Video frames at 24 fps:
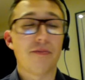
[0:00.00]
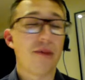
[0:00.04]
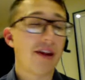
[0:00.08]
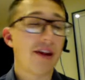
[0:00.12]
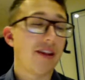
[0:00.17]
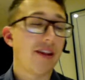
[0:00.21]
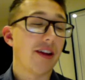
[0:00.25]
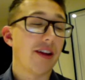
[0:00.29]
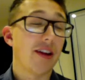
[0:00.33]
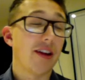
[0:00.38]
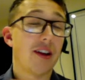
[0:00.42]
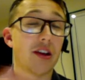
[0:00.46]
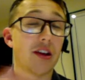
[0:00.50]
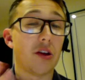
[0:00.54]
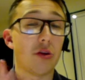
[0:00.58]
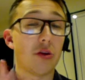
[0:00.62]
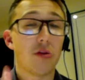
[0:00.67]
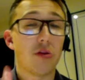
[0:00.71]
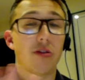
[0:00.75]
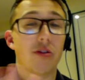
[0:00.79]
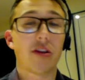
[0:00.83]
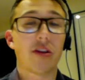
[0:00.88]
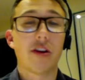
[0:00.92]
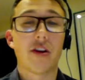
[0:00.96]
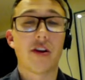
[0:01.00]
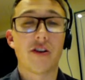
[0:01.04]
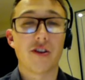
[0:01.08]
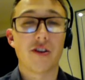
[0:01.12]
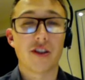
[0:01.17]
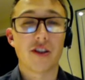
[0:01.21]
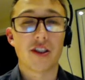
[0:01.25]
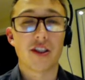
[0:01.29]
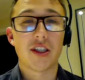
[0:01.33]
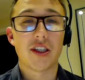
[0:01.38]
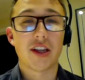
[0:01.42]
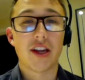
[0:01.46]
basically your
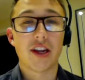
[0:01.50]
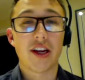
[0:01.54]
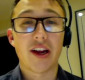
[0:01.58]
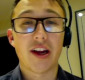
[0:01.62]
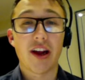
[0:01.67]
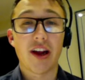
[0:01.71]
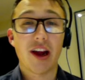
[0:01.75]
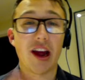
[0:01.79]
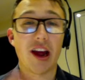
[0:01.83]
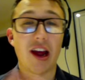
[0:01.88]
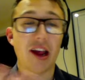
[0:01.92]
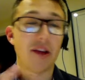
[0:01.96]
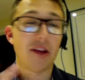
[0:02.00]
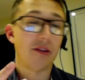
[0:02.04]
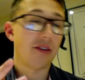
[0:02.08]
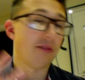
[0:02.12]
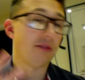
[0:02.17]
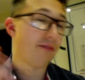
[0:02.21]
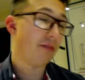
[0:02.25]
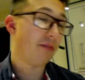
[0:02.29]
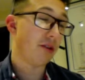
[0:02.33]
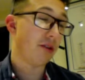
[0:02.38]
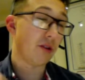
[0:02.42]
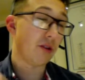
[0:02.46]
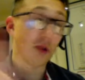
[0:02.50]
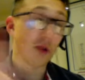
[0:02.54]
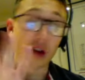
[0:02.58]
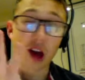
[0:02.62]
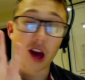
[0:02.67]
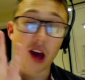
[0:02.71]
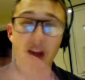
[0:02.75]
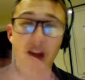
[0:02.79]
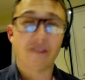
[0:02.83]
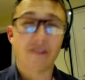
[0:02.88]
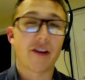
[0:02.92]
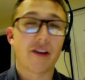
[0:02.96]
security and your
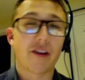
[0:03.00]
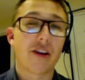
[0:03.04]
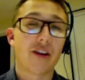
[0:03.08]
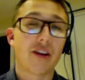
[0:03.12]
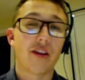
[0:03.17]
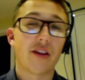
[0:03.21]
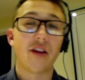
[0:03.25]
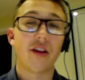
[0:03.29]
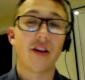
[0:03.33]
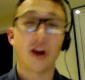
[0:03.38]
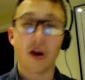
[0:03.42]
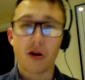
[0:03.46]
life, because